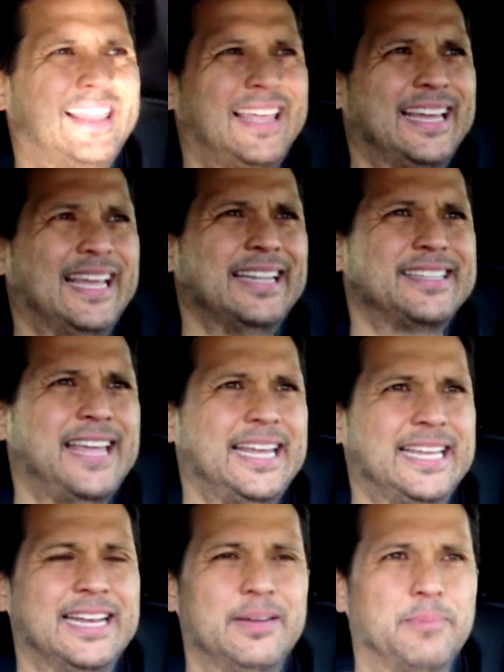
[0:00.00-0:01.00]
they get
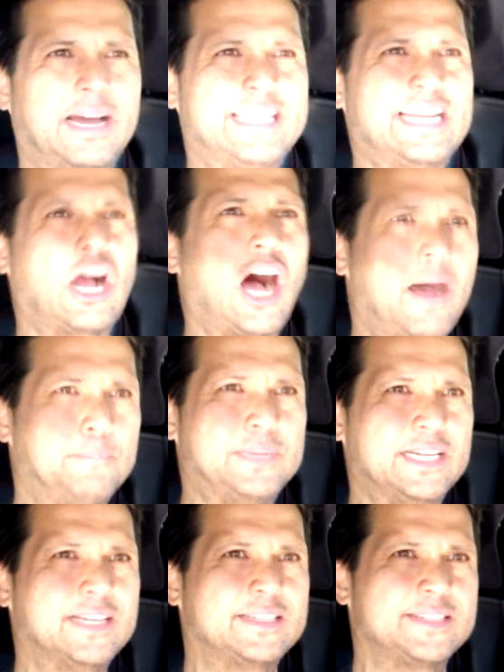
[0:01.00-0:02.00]
taken in by the
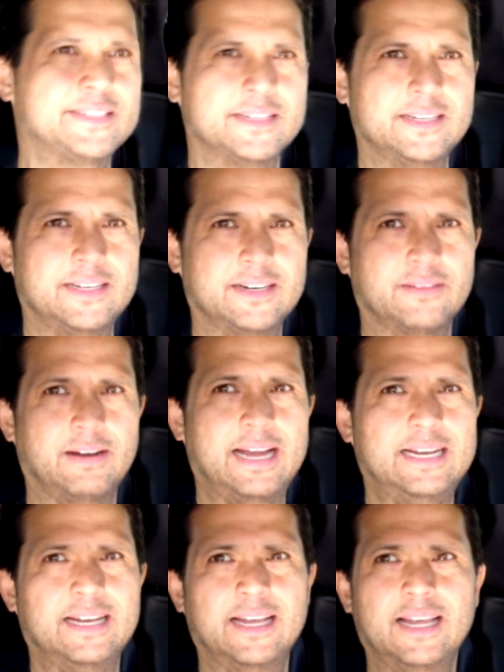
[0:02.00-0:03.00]
optics, right?